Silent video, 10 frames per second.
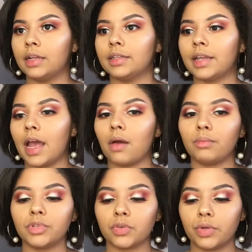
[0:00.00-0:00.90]
Now
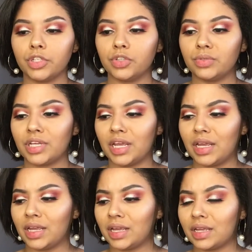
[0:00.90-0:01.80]
I'm just going to
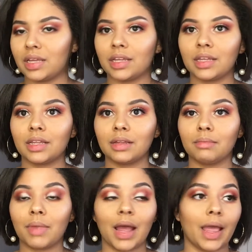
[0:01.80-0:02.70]
take
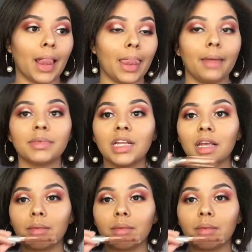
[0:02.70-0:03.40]
my lipstick.